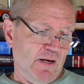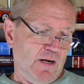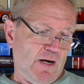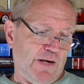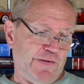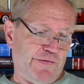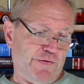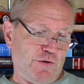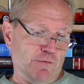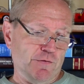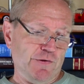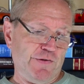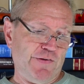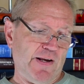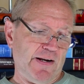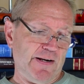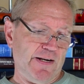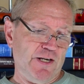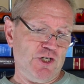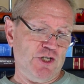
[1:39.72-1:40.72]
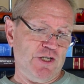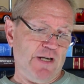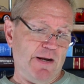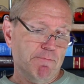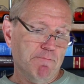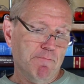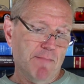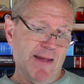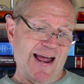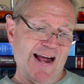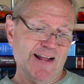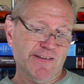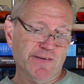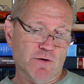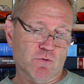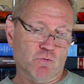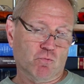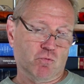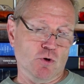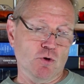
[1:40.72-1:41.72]
A service technician named Matt
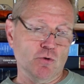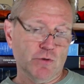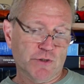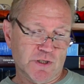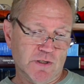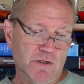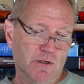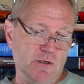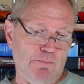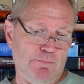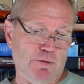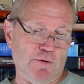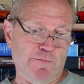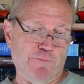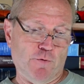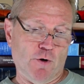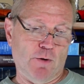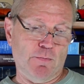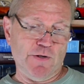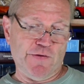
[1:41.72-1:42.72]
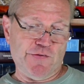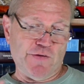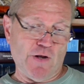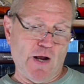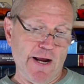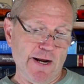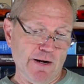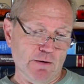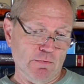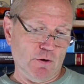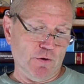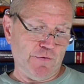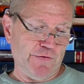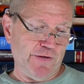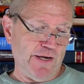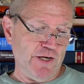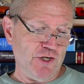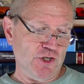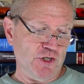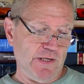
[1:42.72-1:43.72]
Root performed a tire
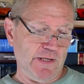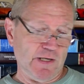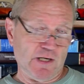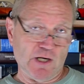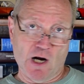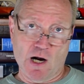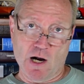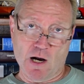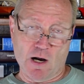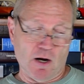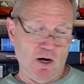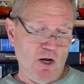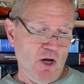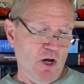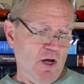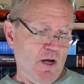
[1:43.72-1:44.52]
rotation on the car,